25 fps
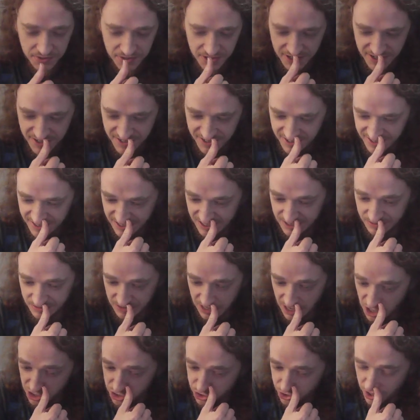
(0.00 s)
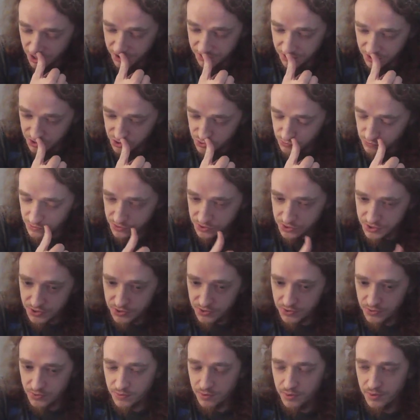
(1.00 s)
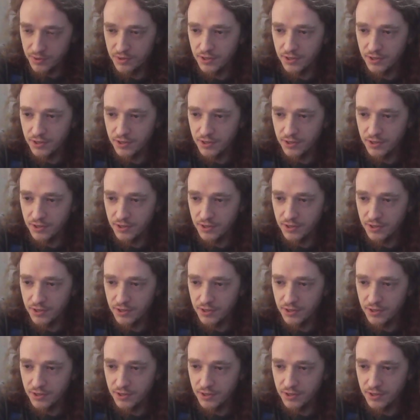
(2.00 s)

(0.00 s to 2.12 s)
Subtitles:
I tried this one too.